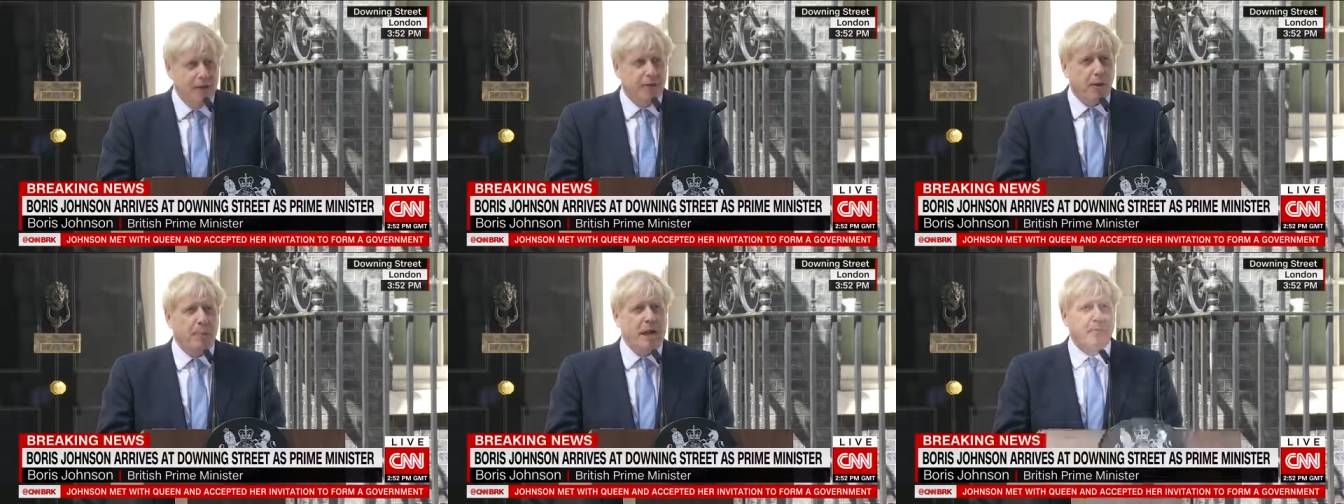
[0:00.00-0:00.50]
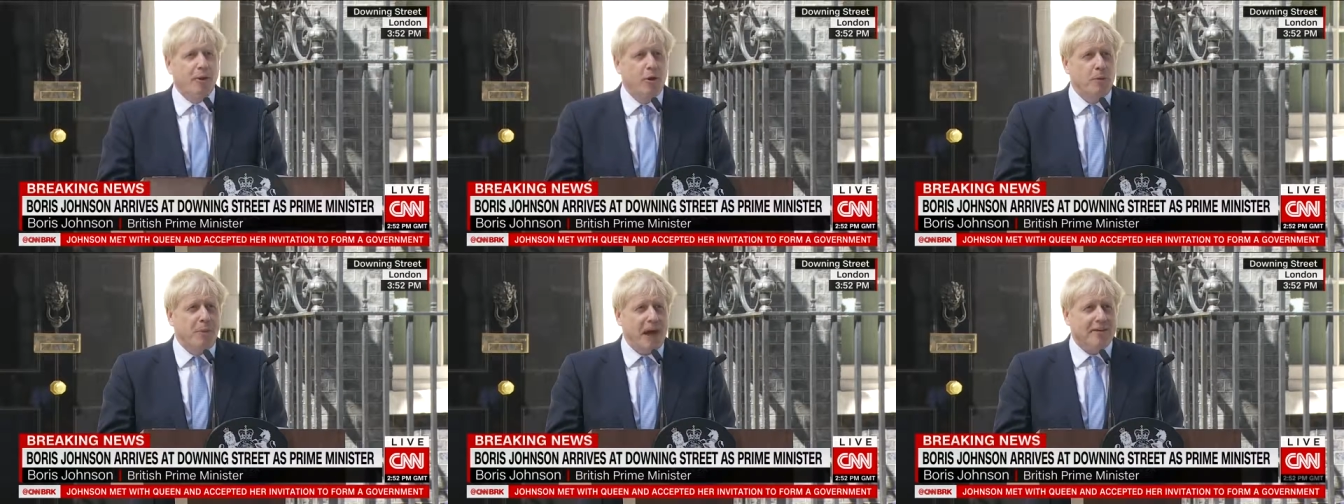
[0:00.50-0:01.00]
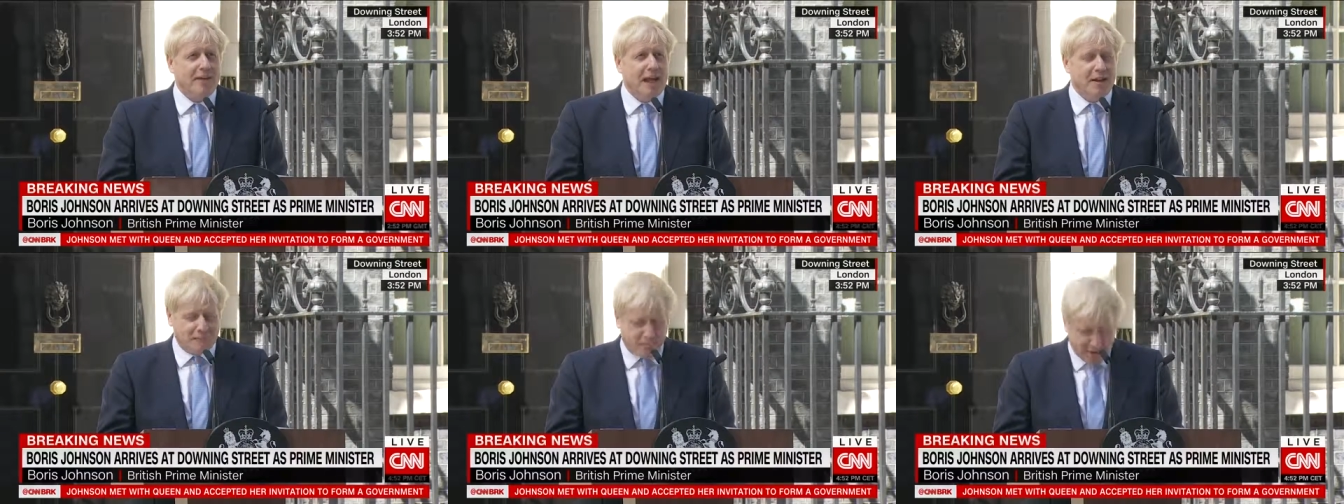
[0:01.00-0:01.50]
The people who bet
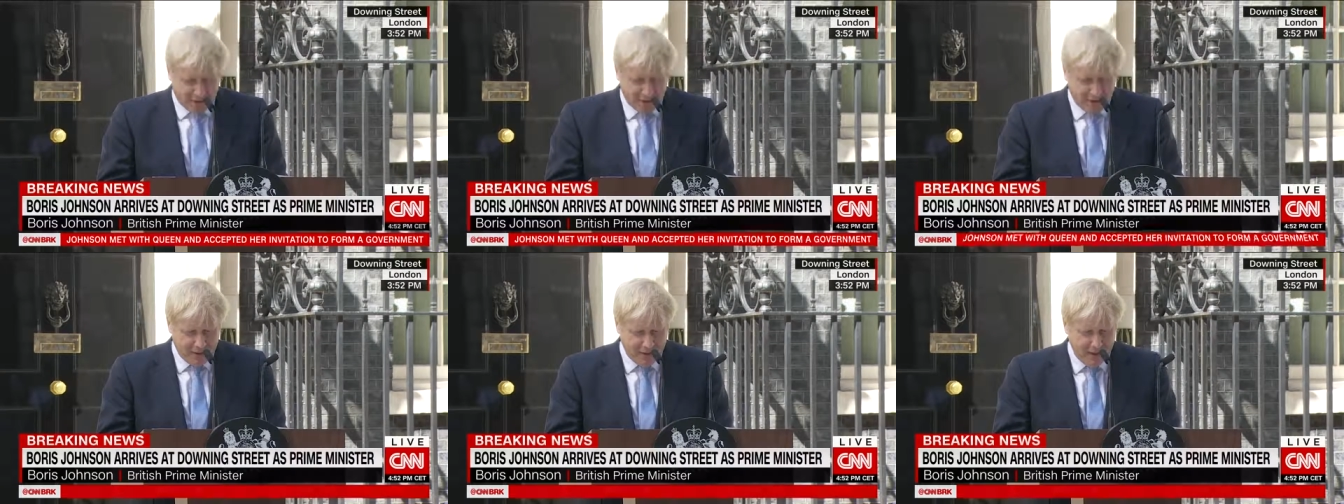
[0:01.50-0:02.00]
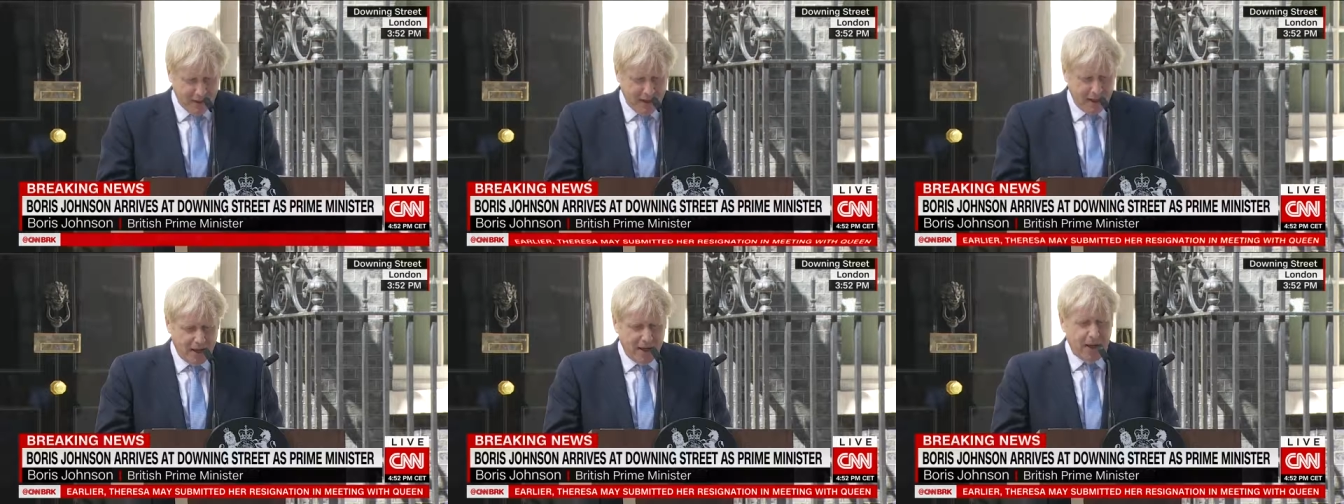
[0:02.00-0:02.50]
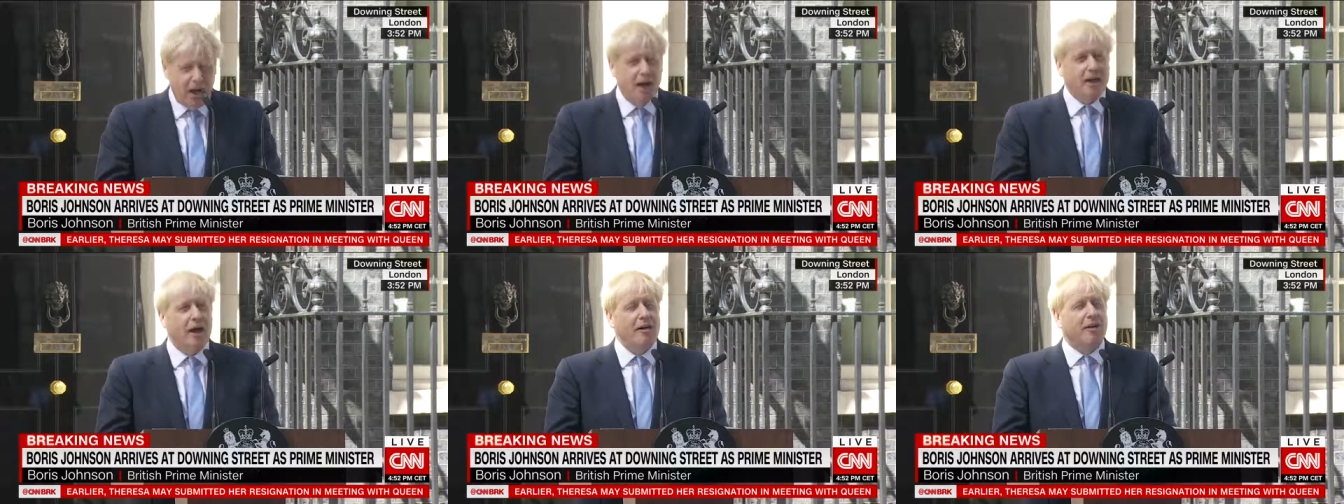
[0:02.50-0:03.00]
against Britain are
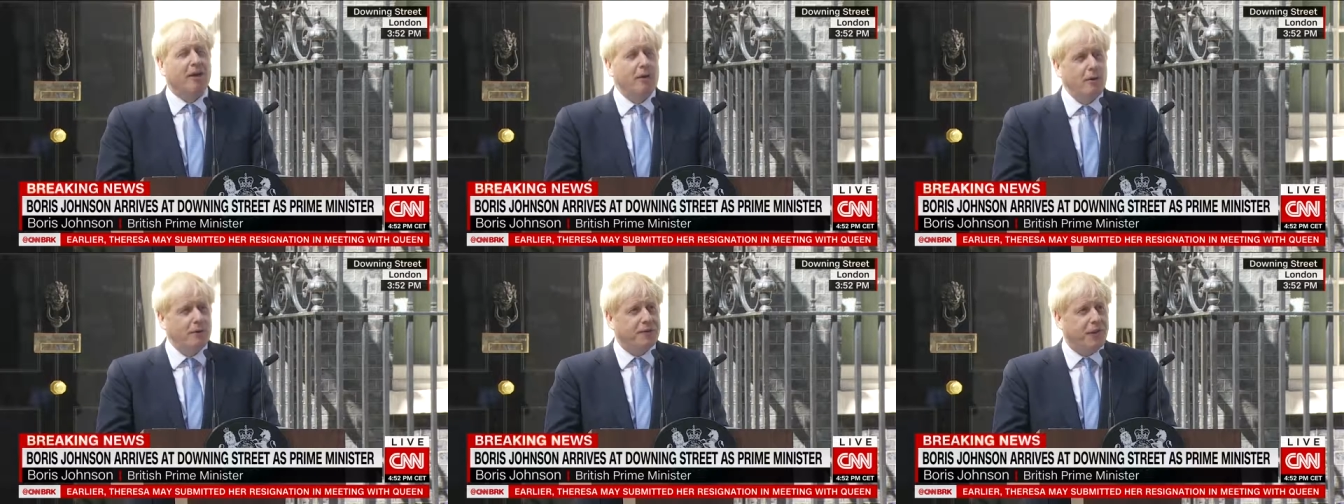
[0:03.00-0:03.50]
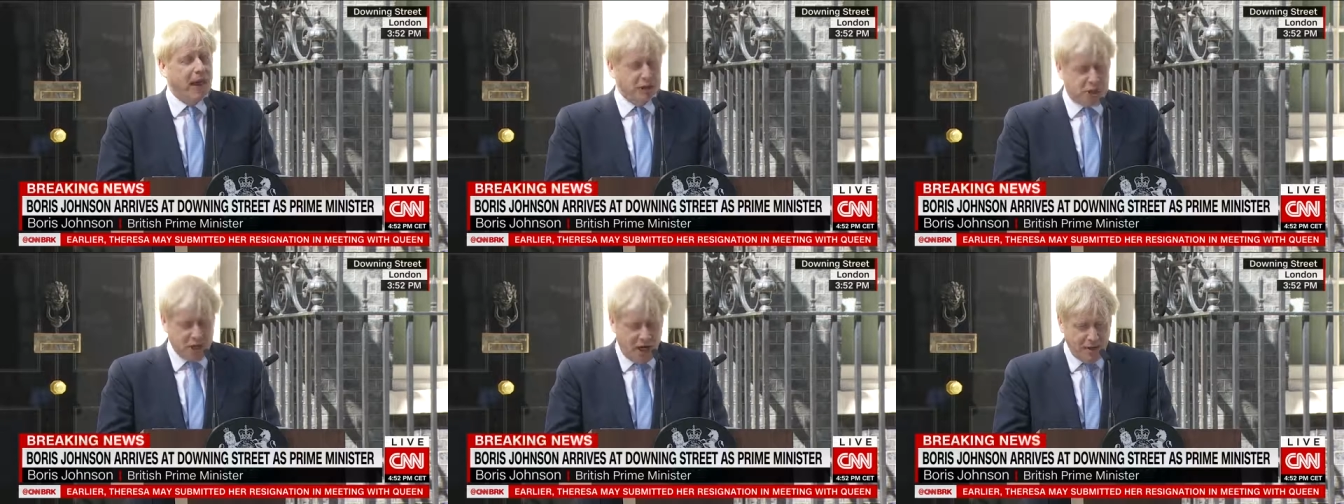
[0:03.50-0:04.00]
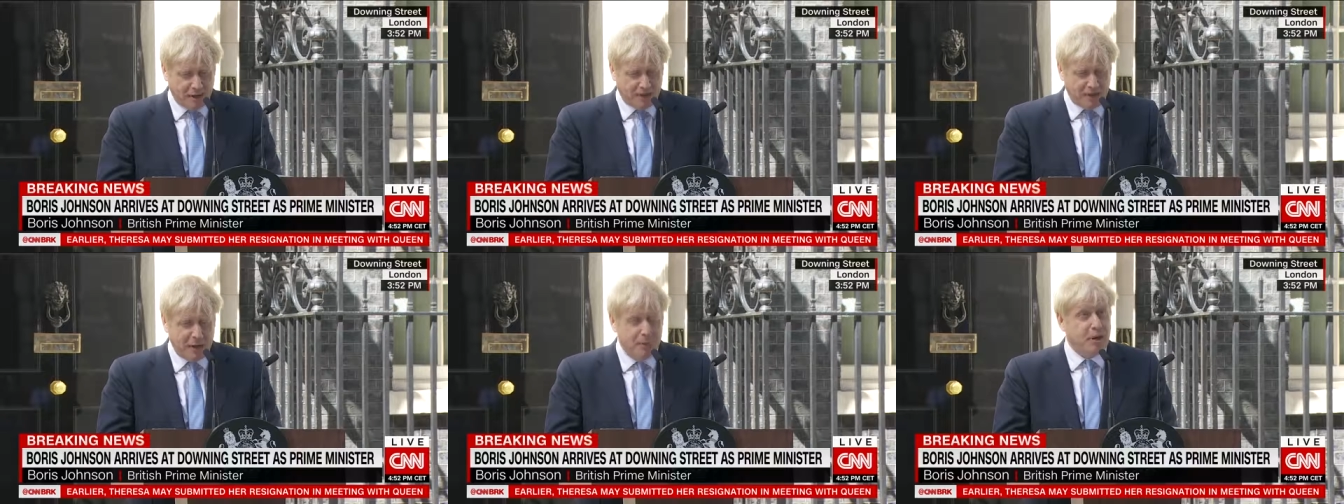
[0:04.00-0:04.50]
going to lose their shirts